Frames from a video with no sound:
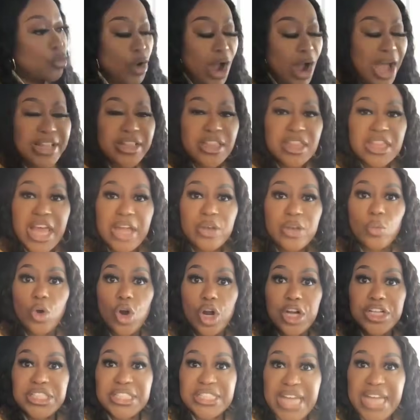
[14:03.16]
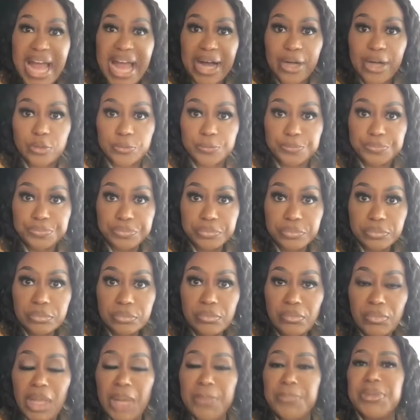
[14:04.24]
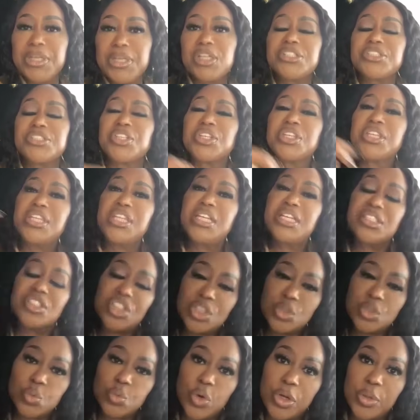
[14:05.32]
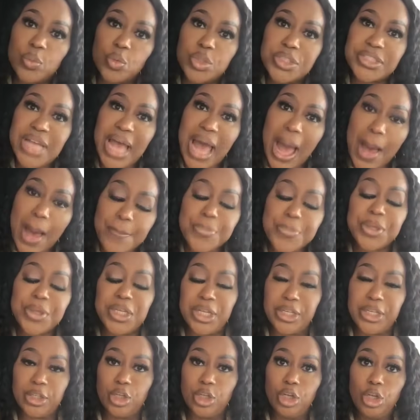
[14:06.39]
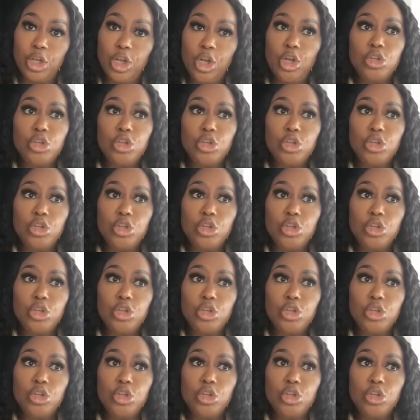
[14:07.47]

write that word down, because this is what was happening